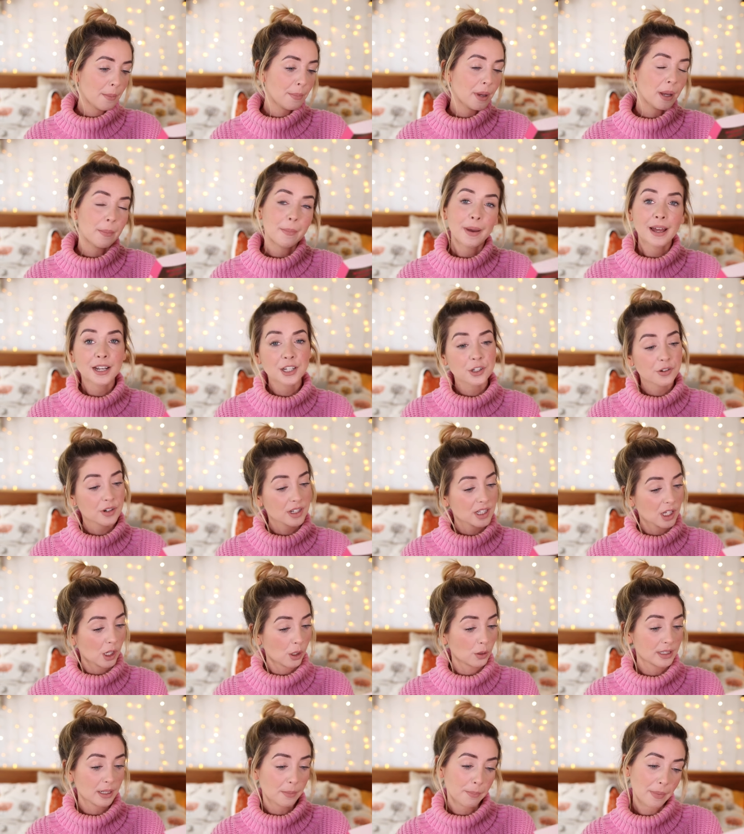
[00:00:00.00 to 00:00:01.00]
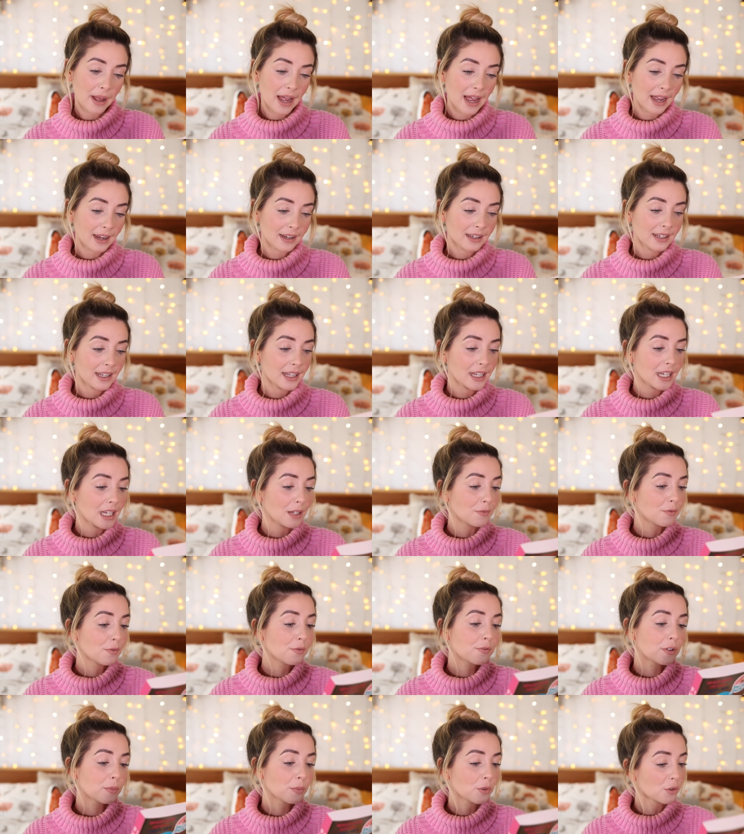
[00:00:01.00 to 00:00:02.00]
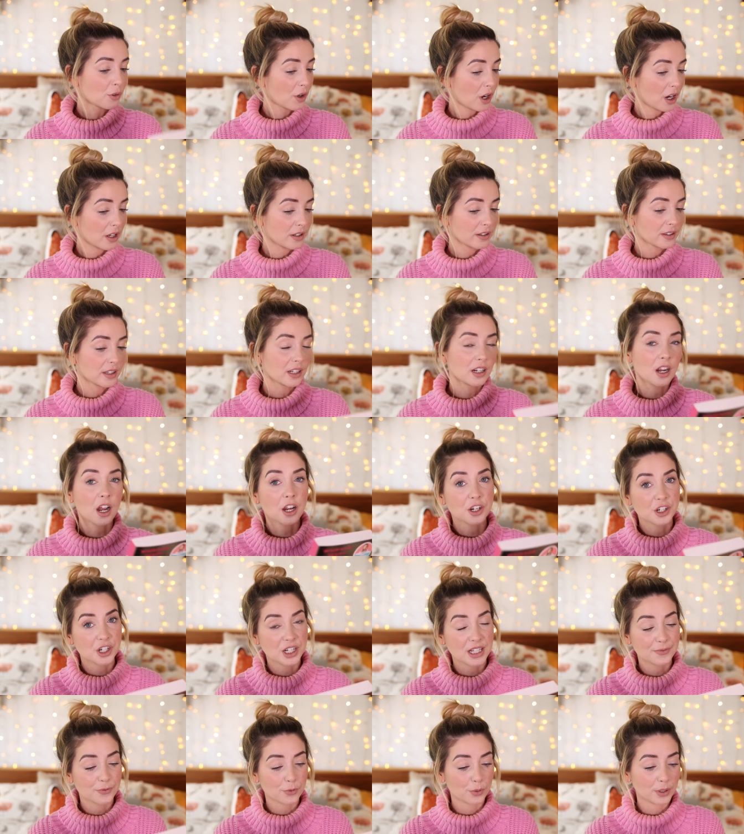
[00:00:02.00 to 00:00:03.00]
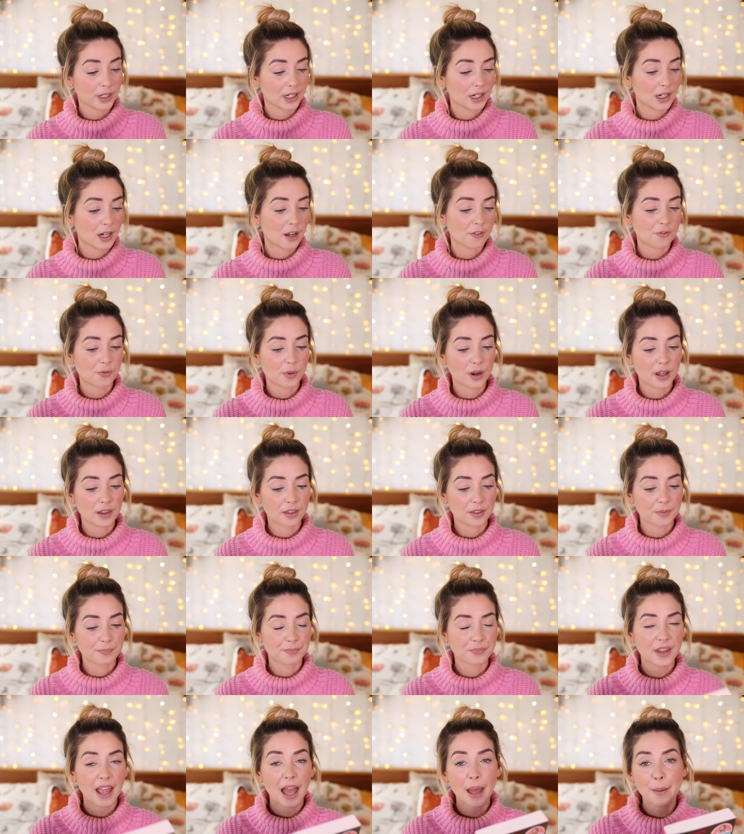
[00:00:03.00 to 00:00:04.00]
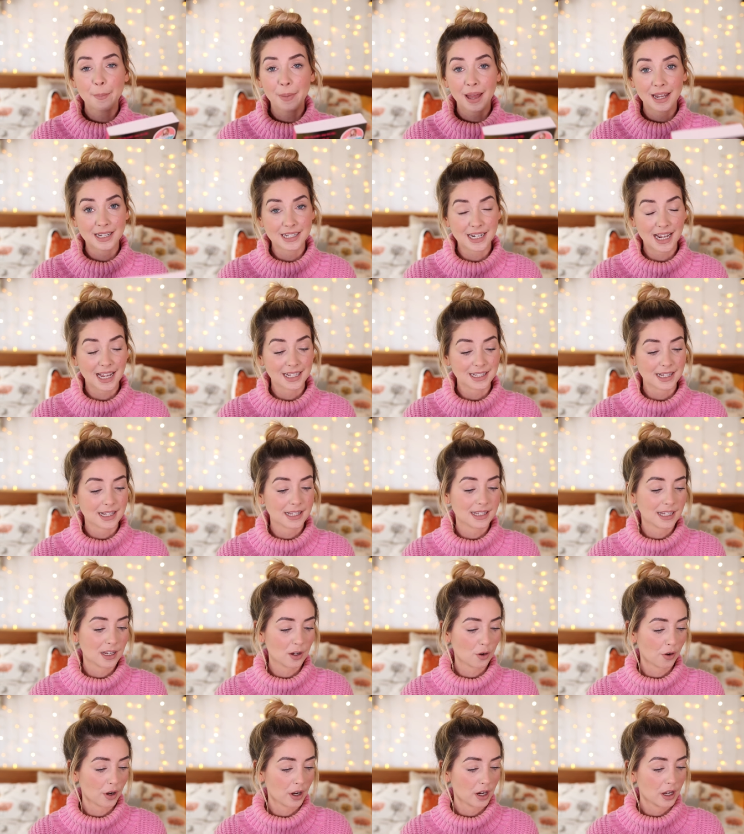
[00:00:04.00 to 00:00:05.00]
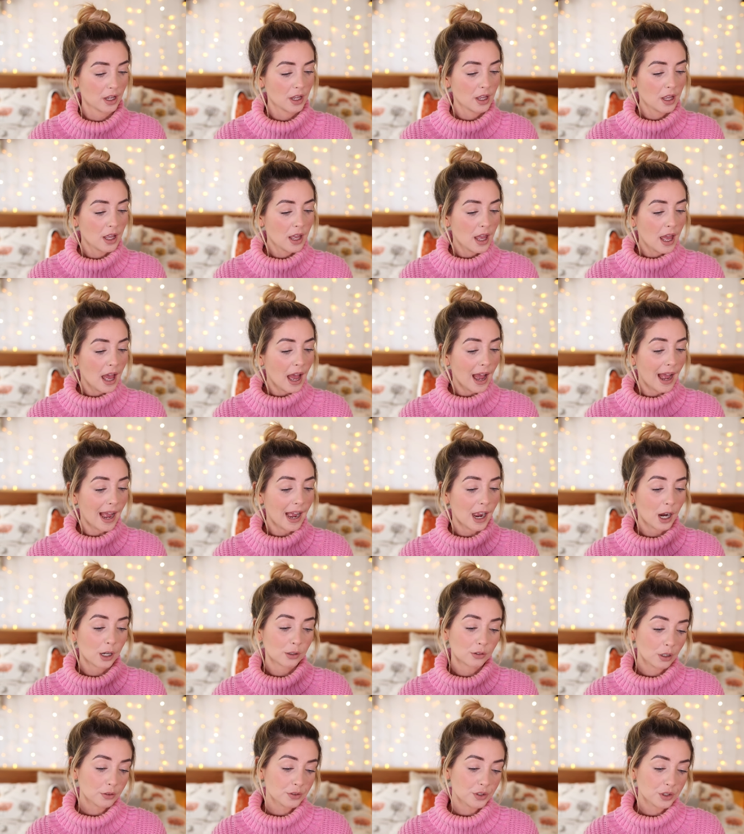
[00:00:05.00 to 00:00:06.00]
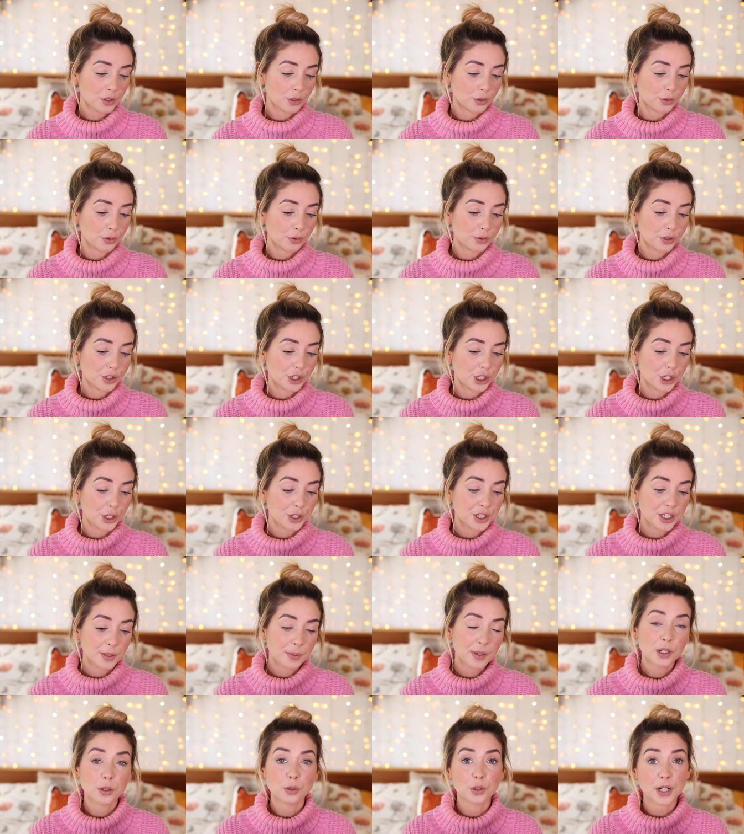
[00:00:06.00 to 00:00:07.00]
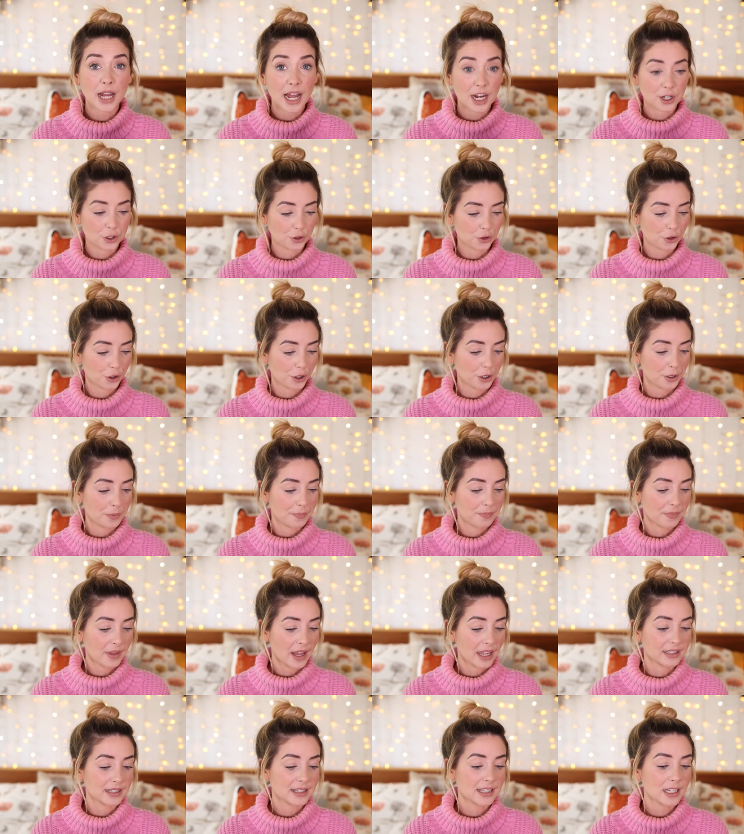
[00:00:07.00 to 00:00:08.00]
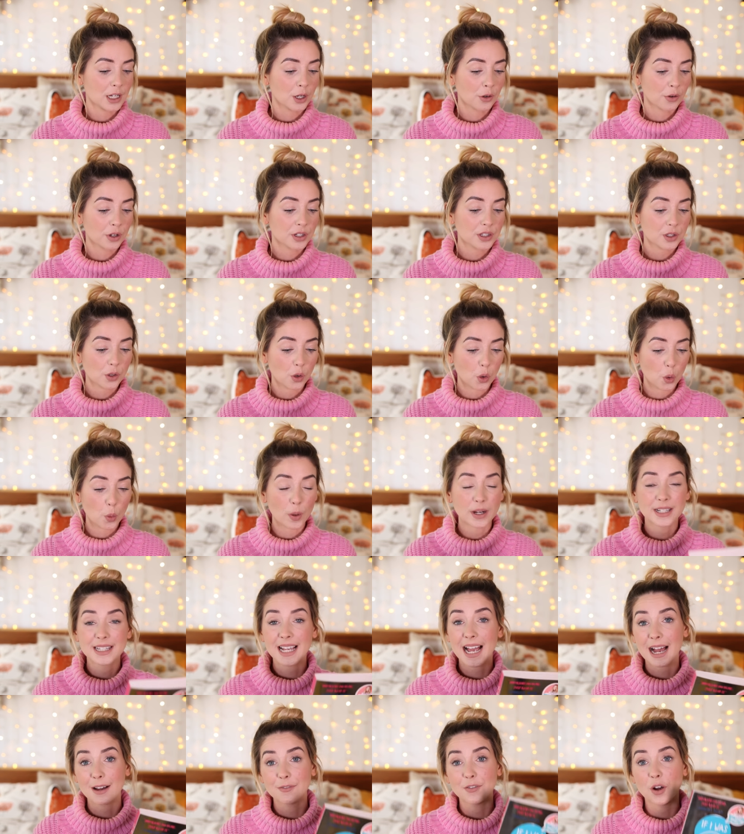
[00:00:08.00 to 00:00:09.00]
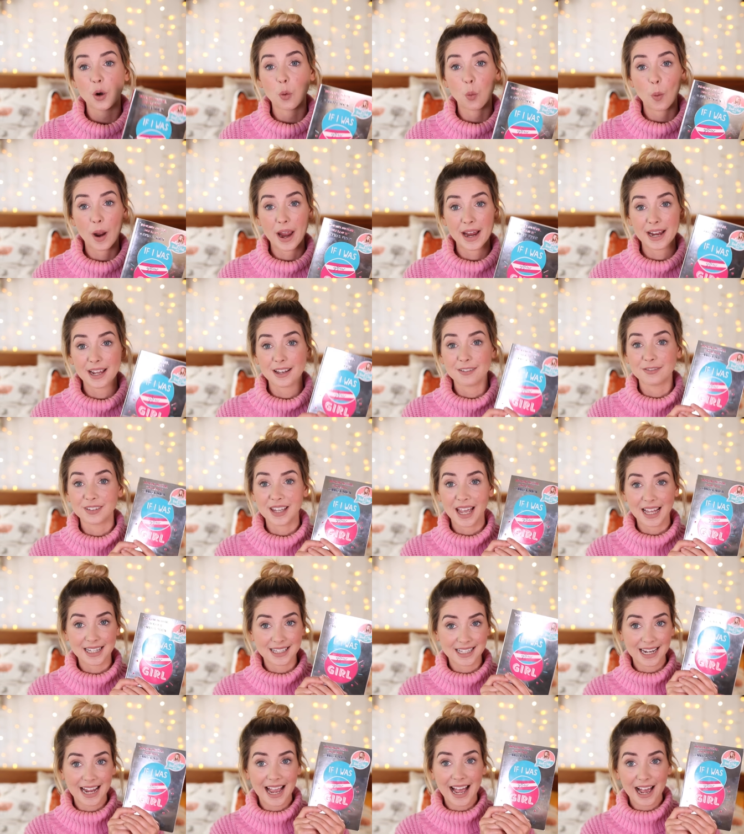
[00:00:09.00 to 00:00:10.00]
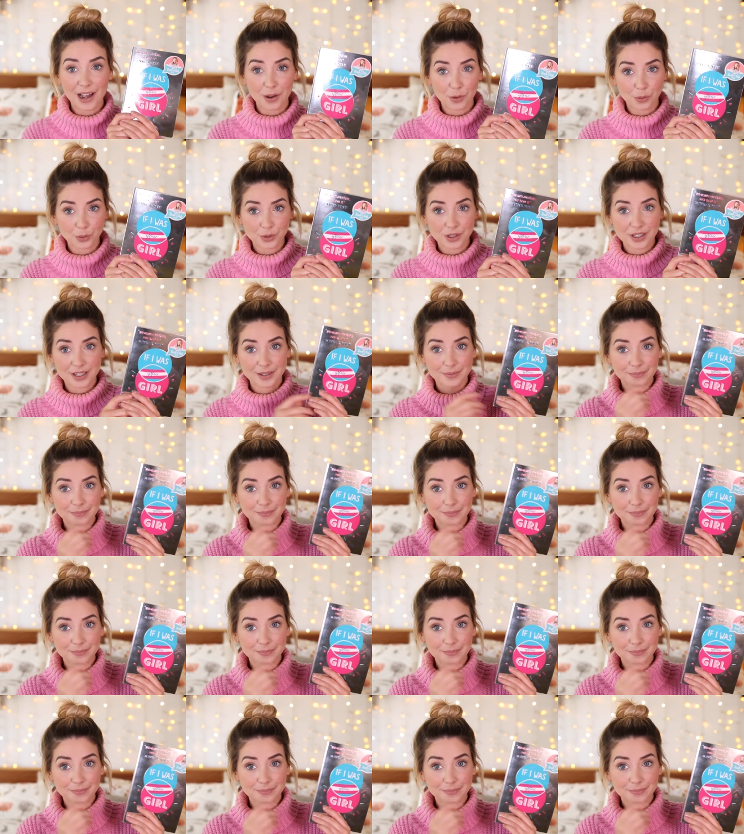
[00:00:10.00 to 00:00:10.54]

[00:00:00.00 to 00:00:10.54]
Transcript: But Amanda is holding back, even from Grant, the guy she's falling in love with. Amanda has a secret. At her old school, she used to be called Andrew, and secrets always have a way of getting out.